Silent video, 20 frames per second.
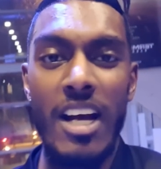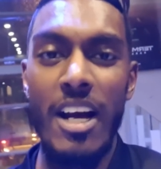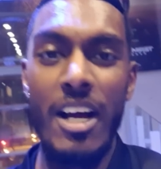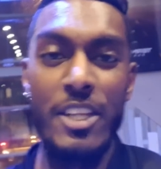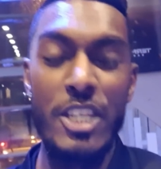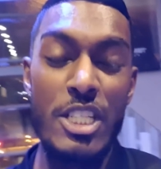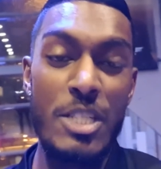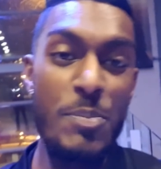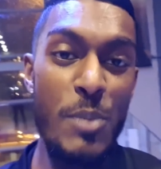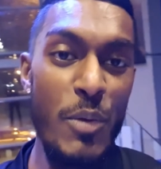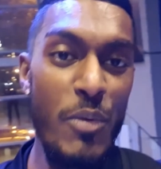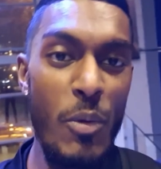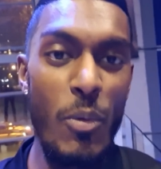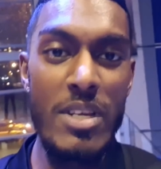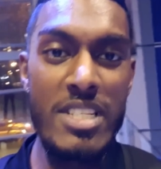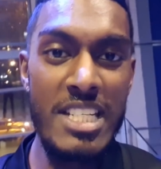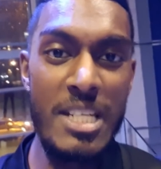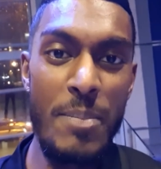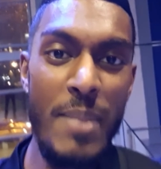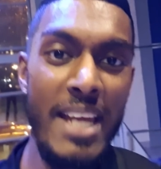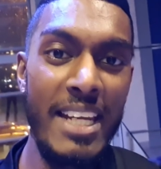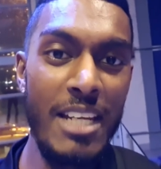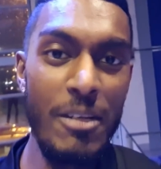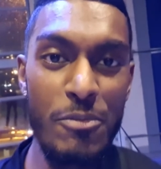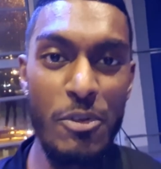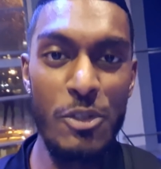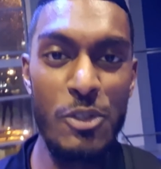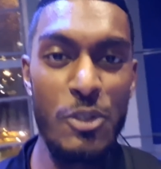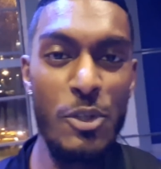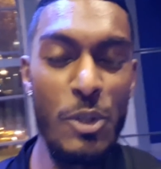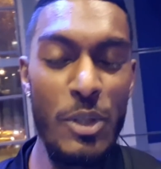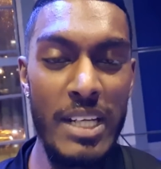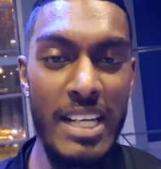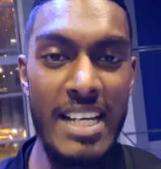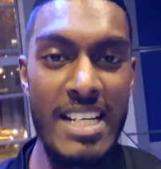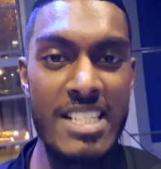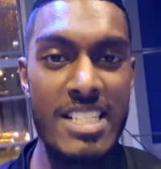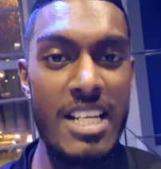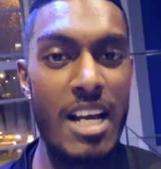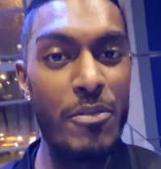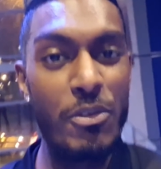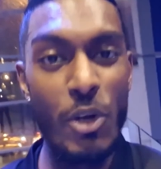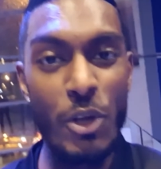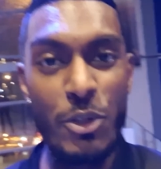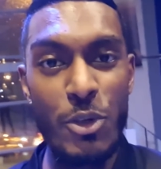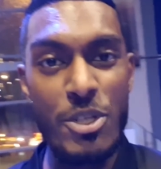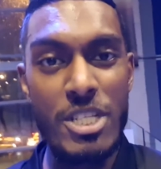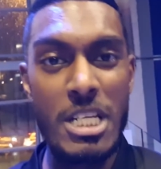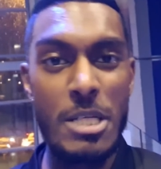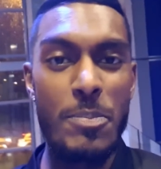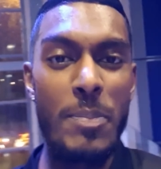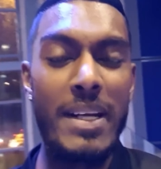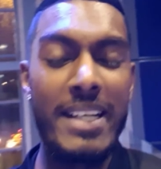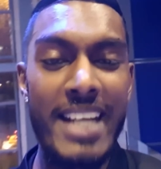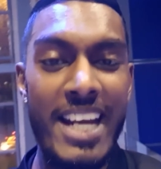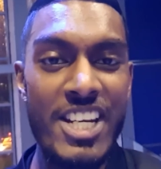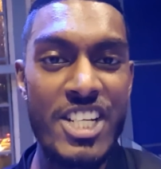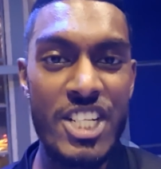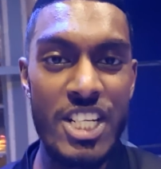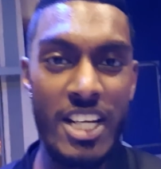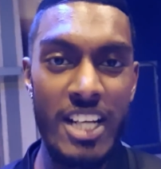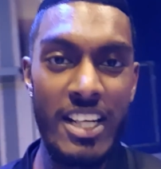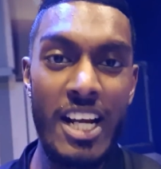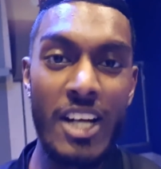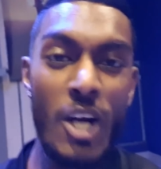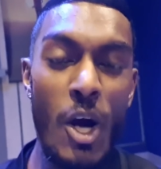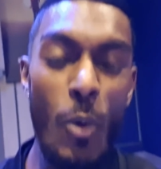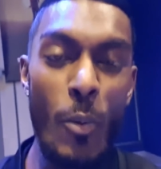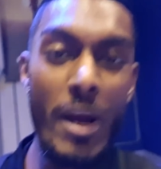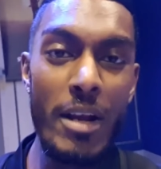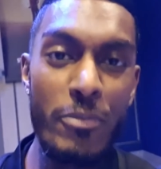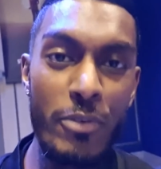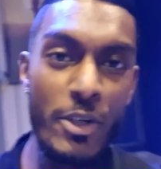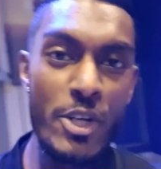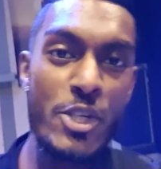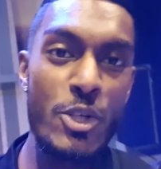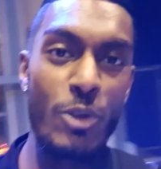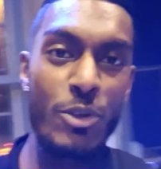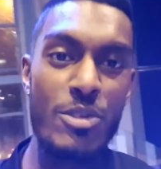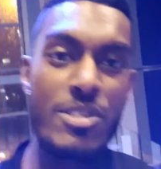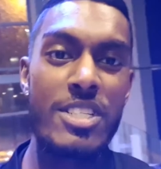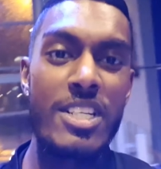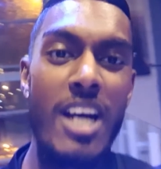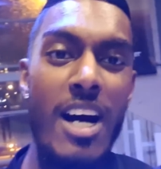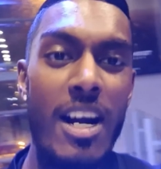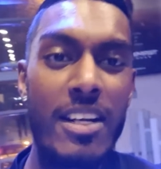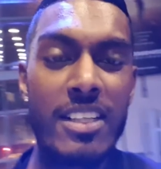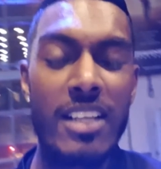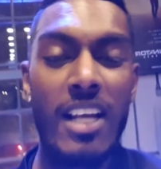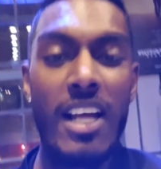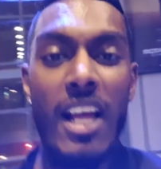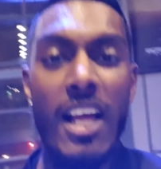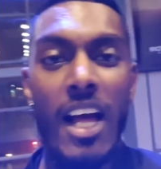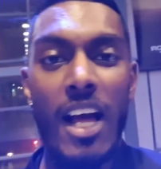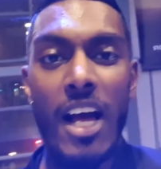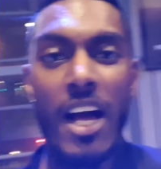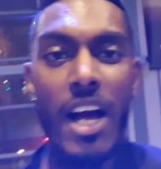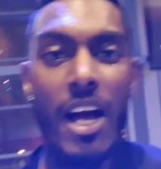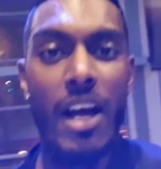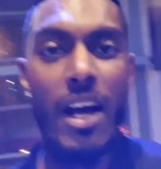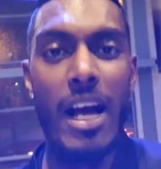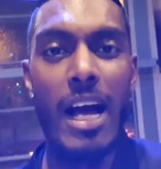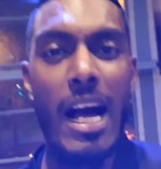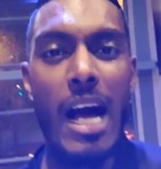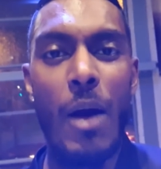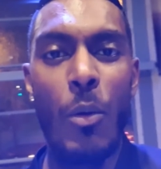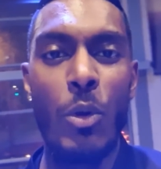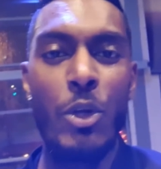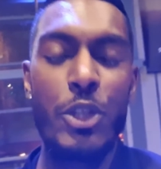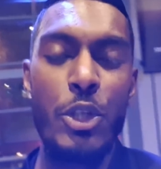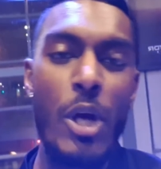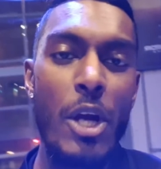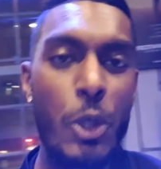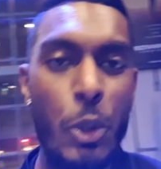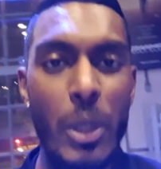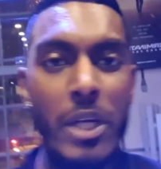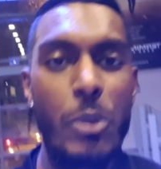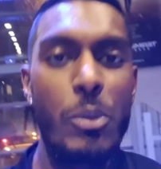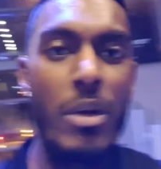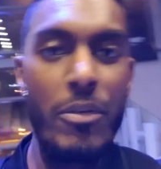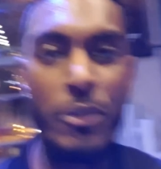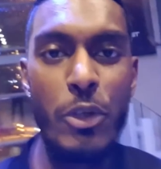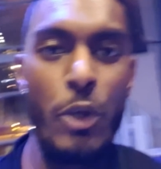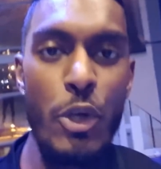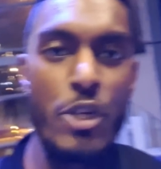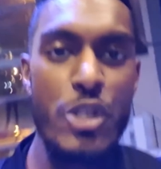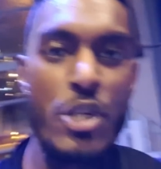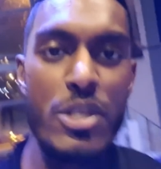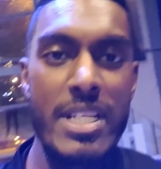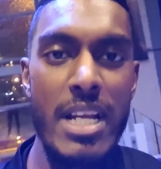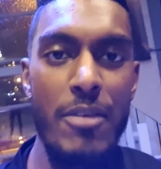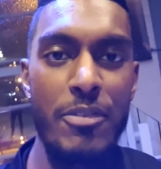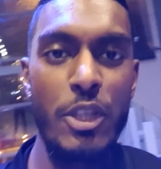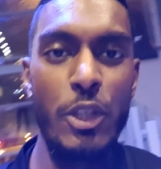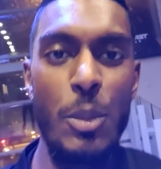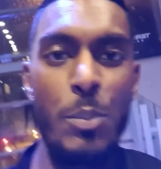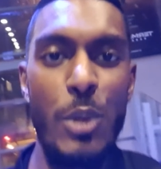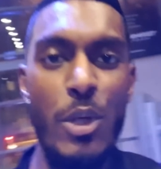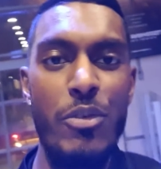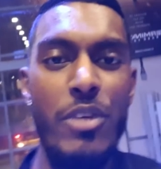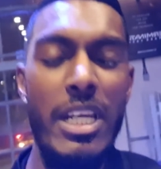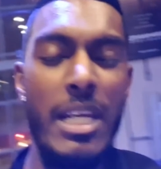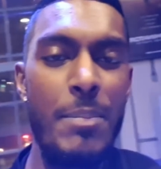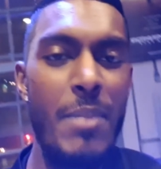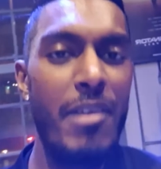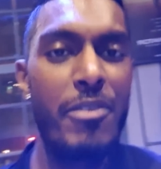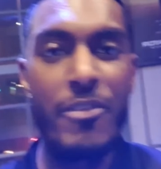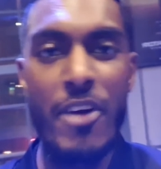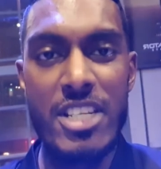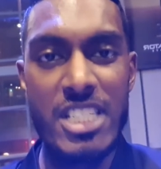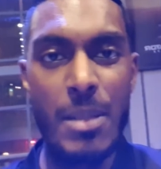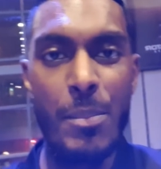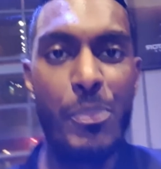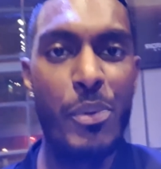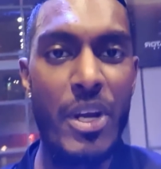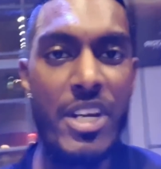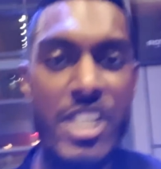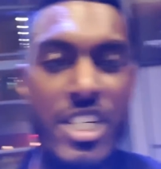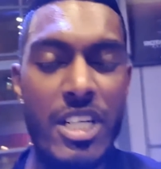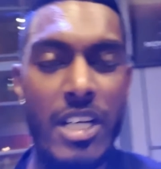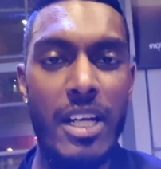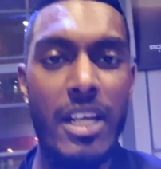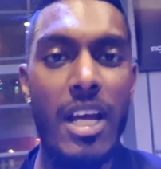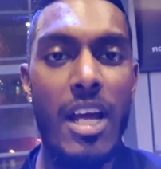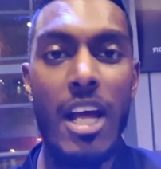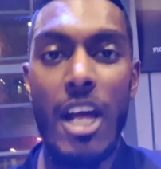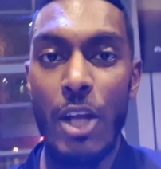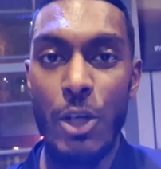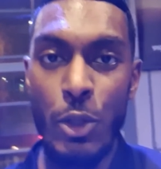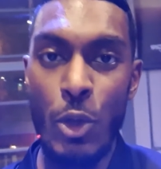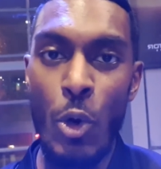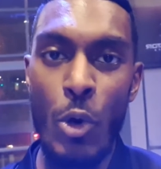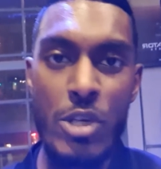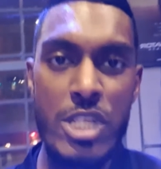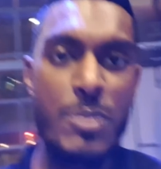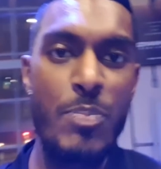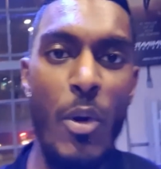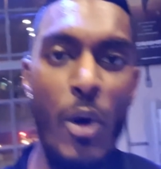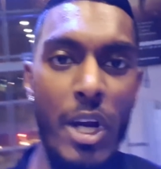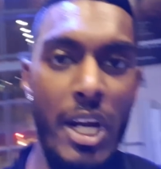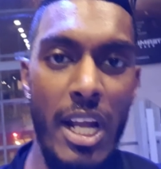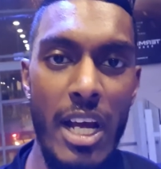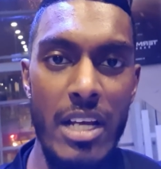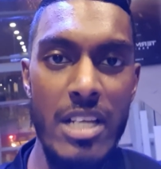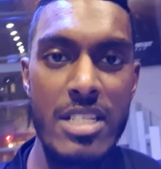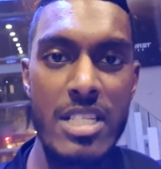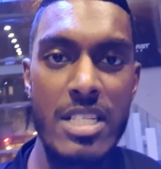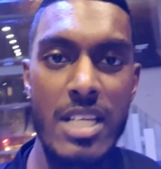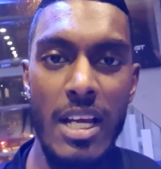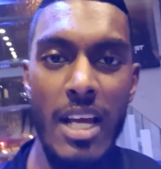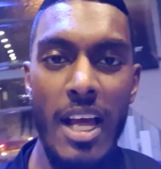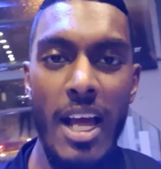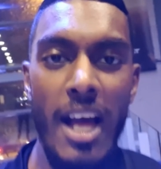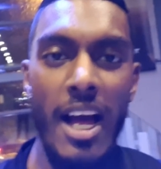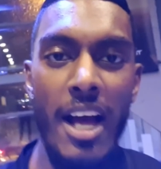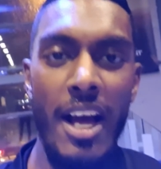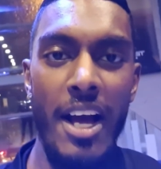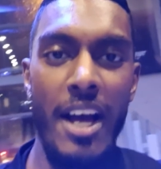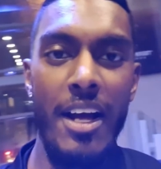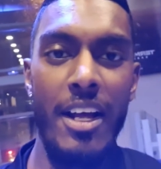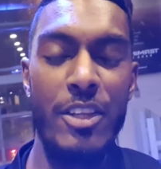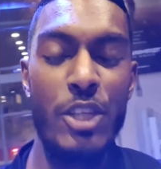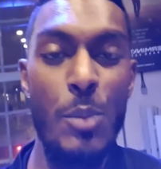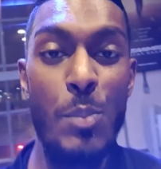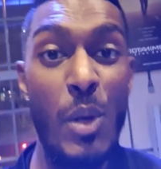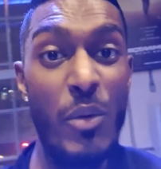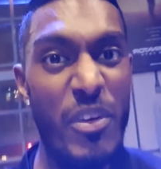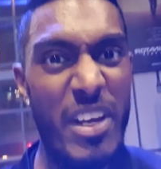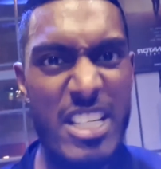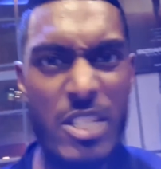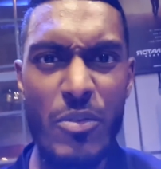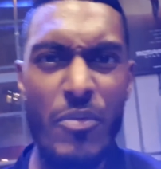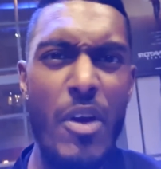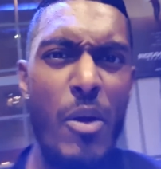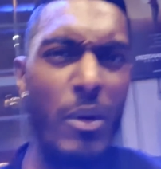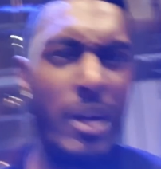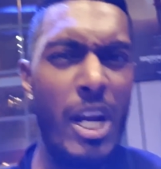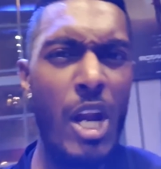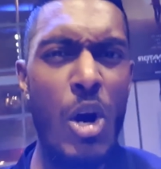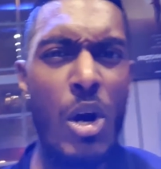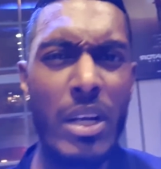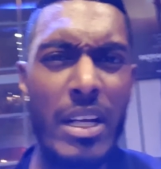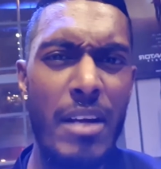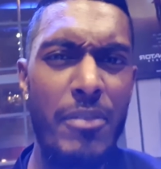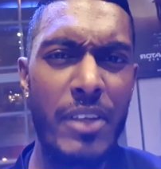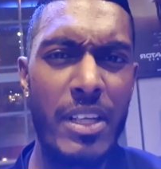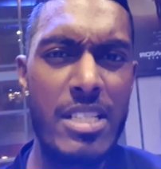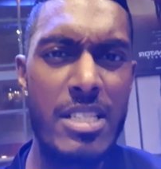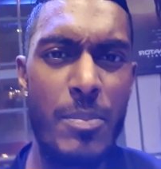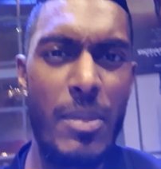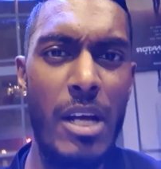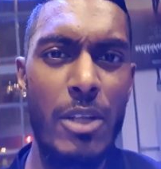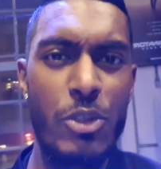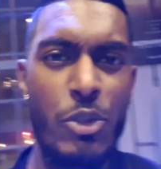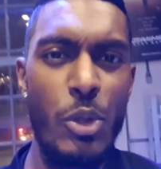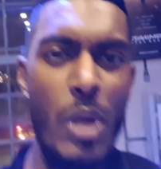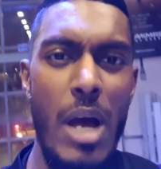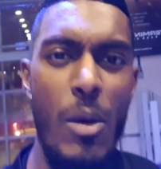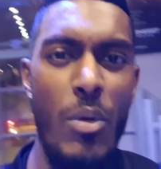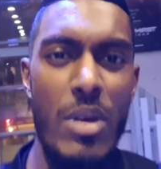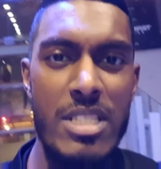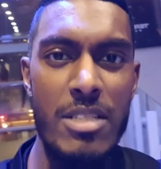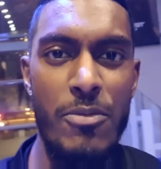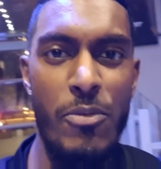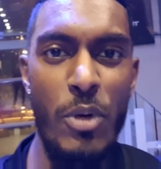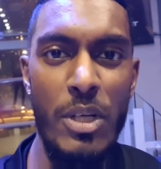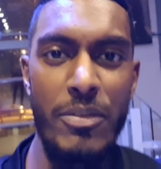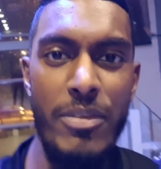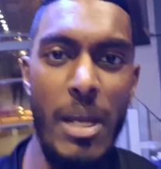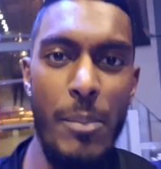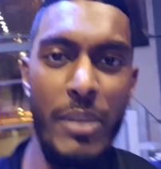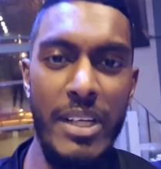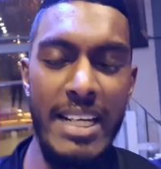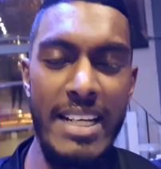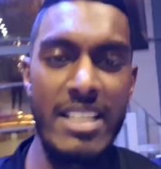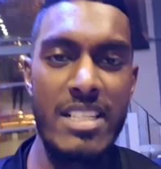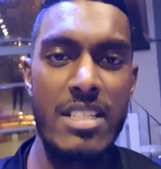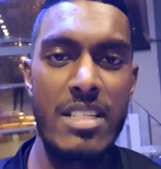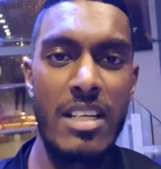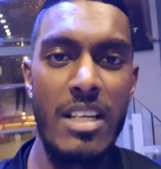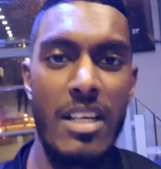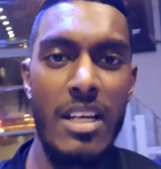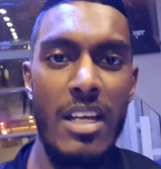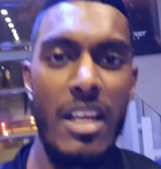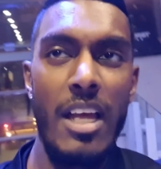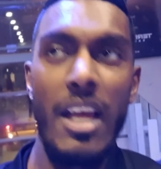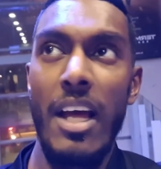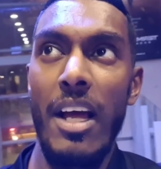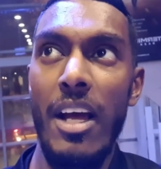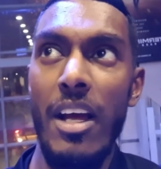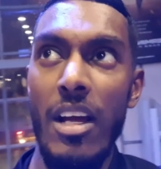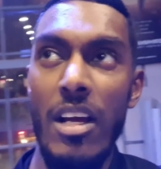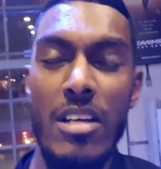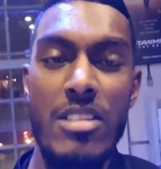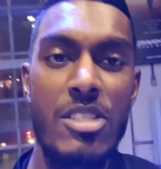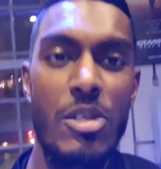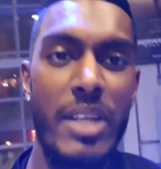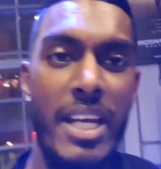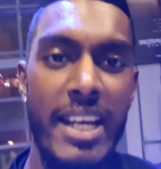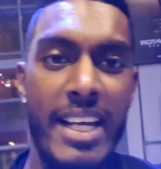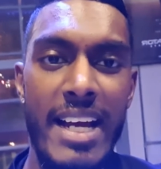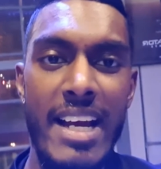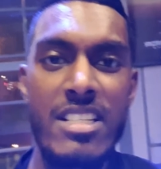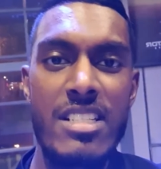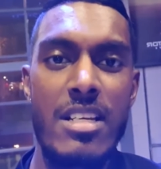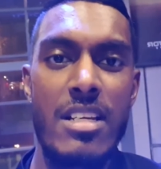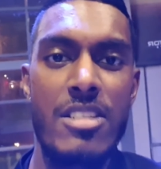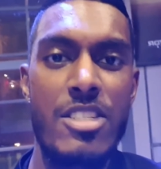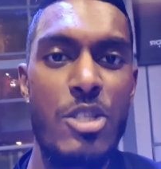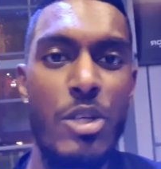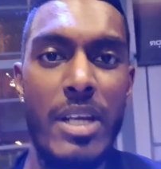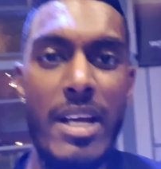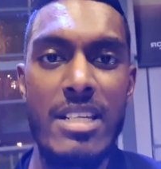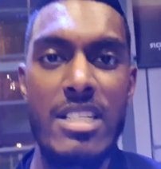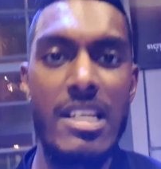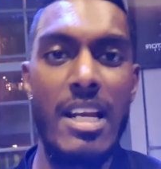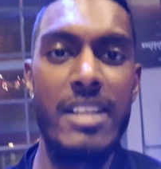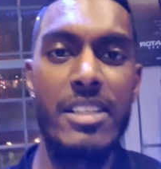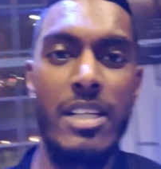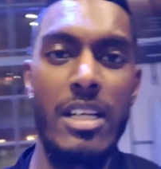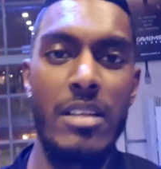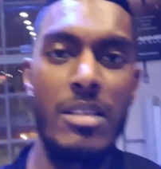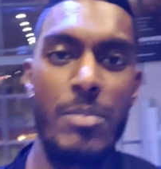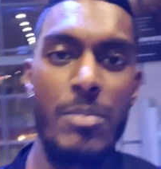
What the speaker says: This movie was in the making for 2 years, so I've got huge expectation. I can't wait for the show to start. I will do a quick review just after the movie, my first impression, no spoilers. The movie is very long. I think it's about 2 hours and 45 minutes. So yeah guys, see you guys later.